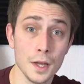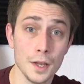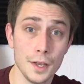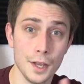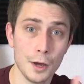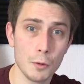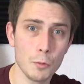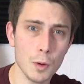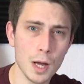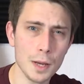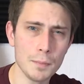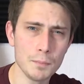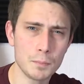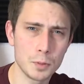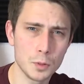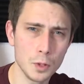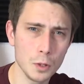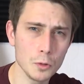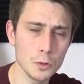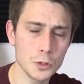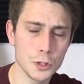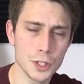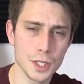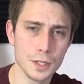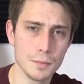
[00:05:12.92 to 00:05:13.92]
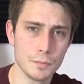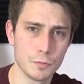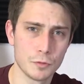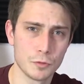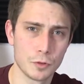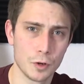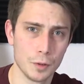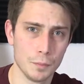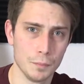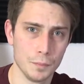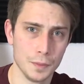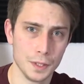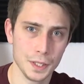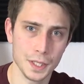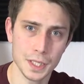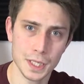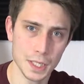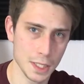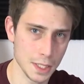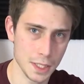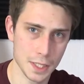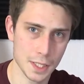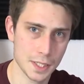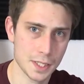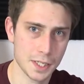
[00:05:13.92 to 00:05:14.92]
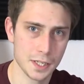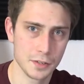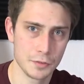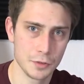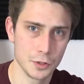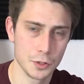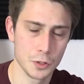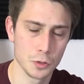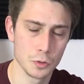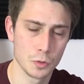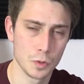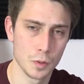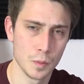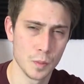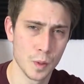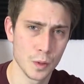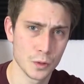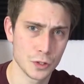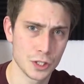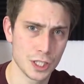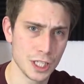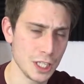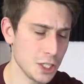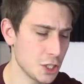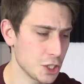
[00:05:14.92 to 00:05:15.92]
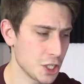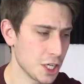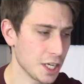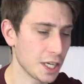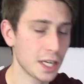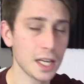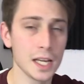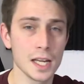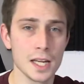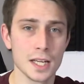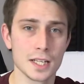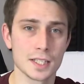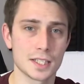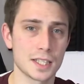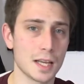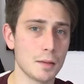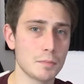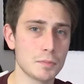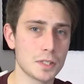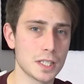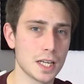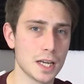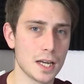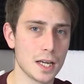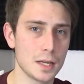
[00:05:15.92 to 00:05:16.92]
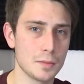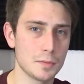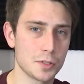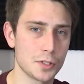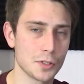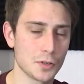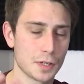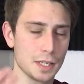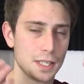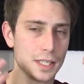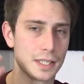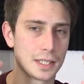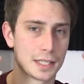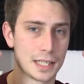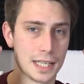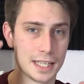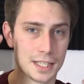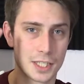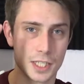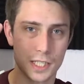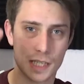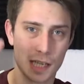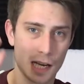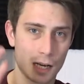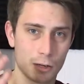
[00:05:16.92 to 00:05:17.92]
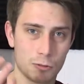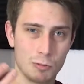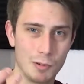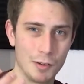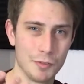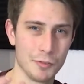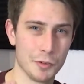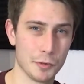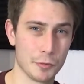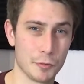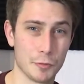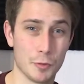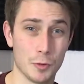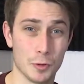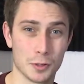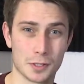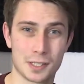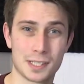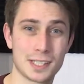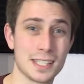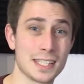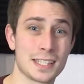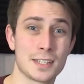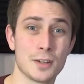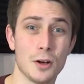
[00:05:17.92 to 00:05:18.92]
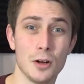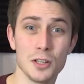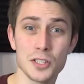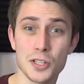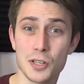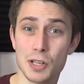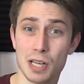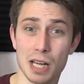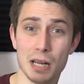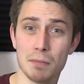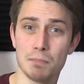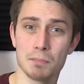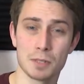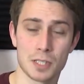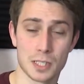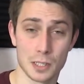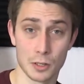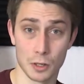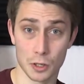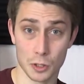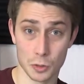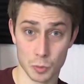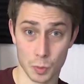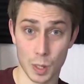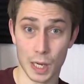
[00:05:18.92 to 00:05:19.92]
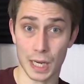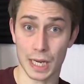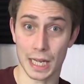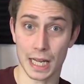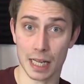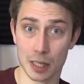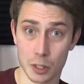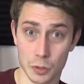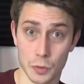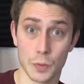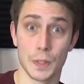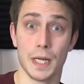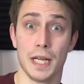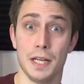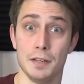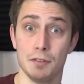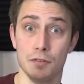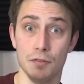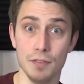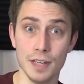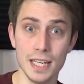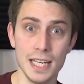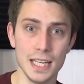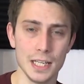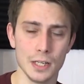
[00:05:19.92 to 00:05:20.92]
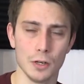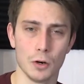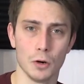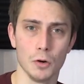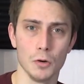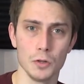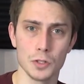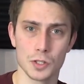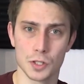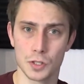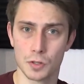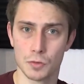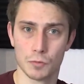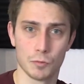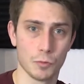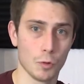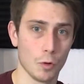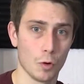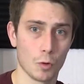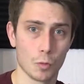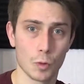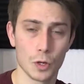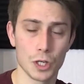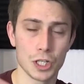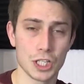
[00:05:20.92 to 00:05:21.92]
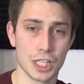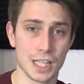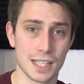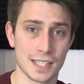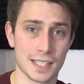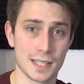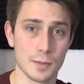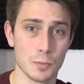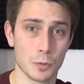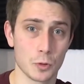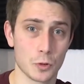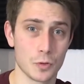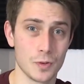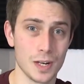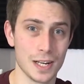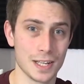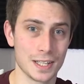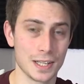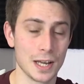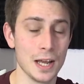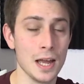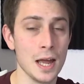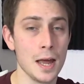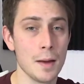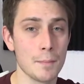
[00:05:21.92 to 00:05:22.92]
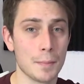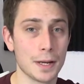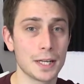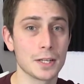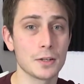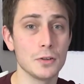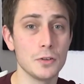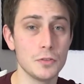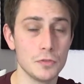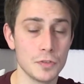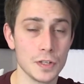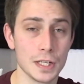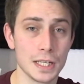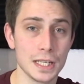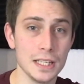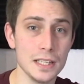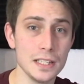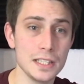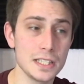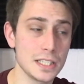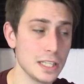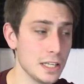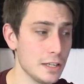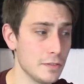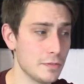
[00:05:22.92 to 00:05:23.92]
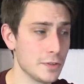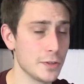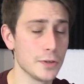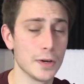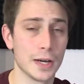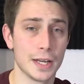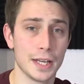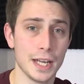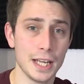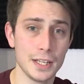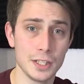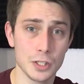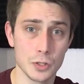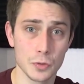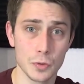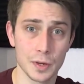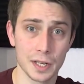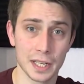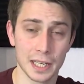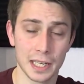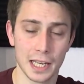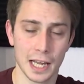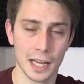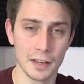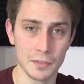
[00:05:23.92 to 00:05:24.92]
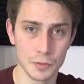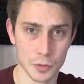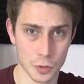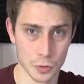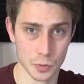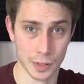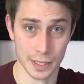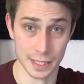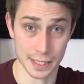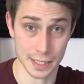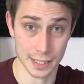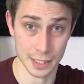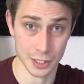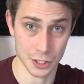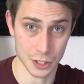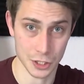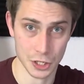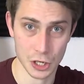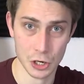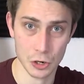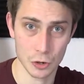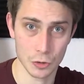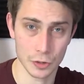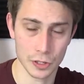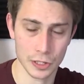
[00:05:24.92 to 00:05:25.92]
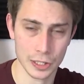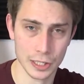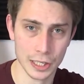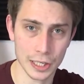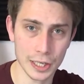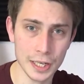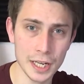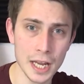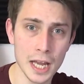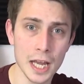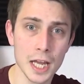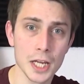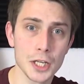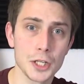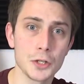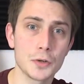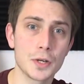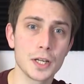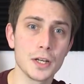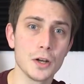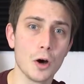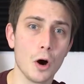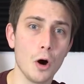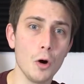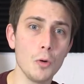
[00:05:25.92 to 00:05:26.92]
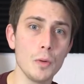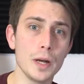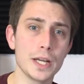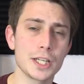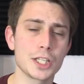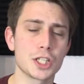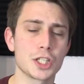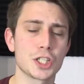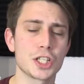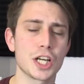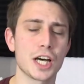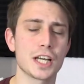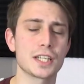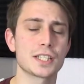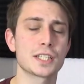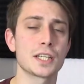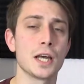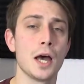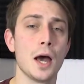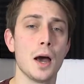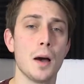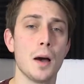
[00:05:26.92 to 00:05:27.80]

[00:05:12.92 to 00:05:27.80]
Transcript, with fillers: Now one pro tip from me is if you do remote teaching, sometimes you can get stuck with your thoughts. This also happens a lot where I create videos for Wondershare demo creator. But the good thing is, if you are not doing a live transition currently, you can always just